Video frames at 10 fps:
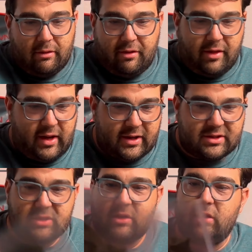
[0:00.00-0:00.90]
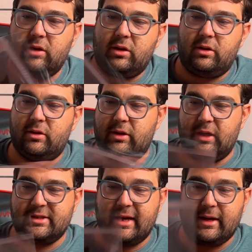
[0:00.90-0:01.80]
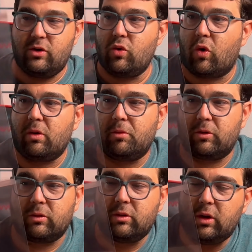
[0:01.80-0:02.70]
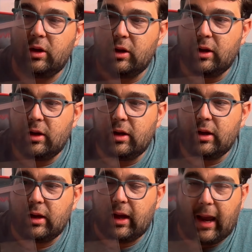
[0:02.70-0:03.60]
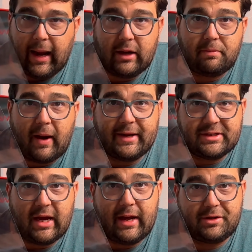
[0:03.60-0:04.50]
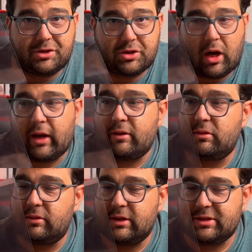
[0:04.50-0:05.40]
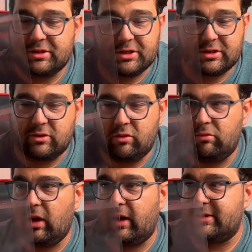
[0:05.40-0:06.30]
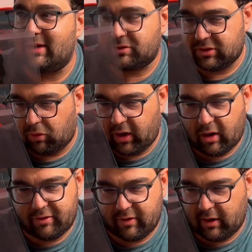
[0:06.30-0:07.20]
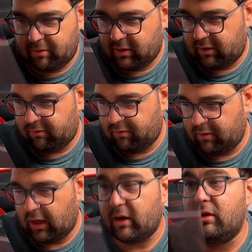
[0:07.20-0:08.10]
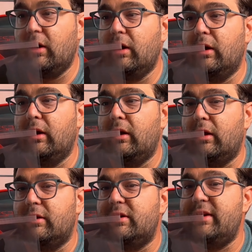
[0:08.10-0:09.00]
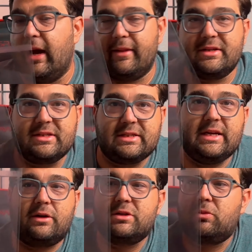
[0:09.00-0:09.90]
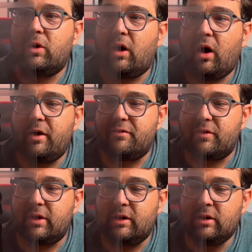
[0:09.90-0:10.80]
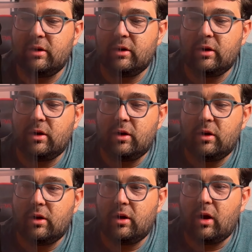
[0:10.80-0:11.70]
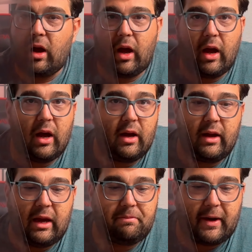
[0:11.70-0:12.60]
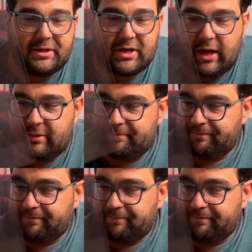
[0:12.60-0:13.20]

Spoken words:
This is a normal 8 by 10 shot. This is just Delta 100, I believe. Yeah. Yeah, this is Delta 100 8 by 10.